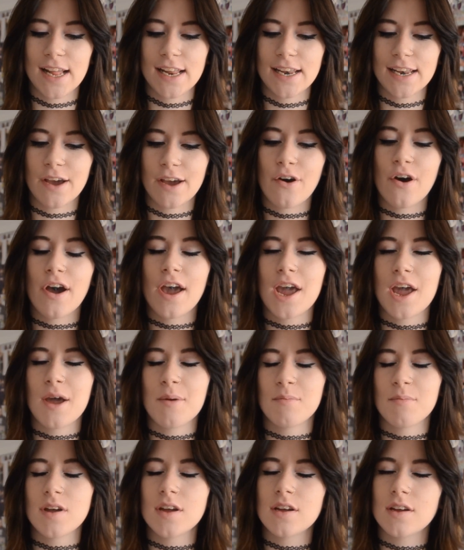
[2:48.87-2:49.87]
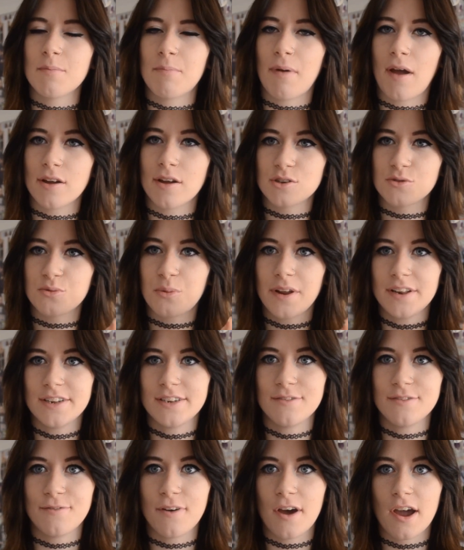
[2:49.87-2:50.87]
Now I am about
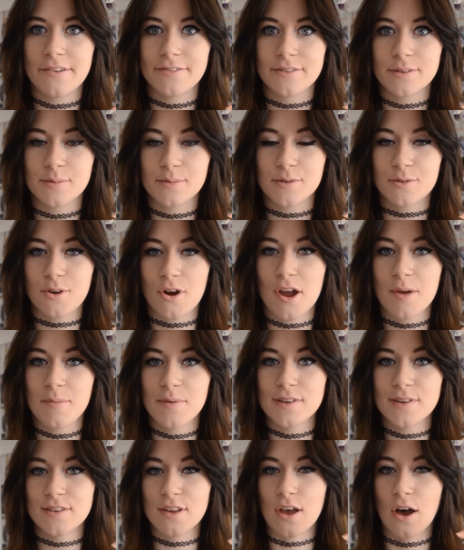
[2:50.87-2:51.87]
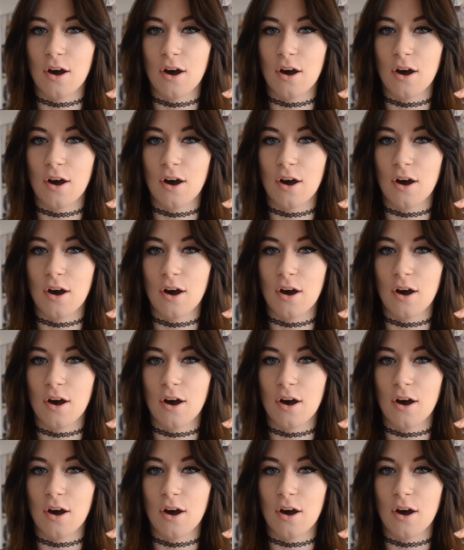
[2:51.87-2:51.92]
25 subscribers